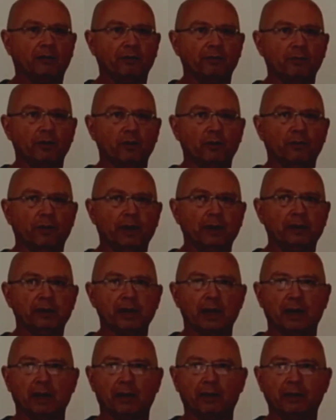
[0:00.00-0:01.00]
of
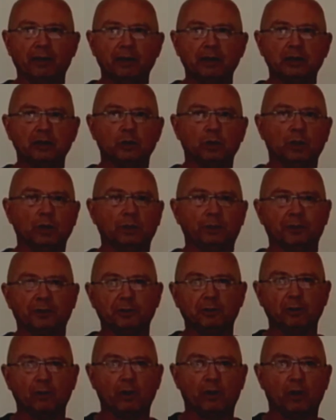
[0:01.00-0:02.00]
movement and this will
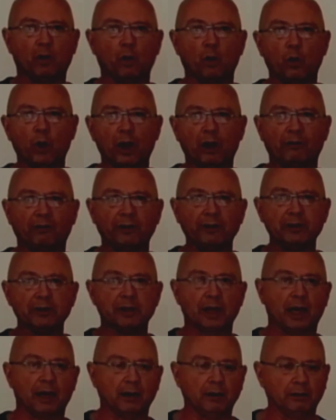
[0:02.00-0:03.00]
produce the wave
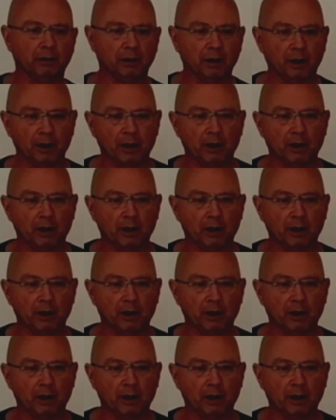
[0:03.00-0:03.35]
inside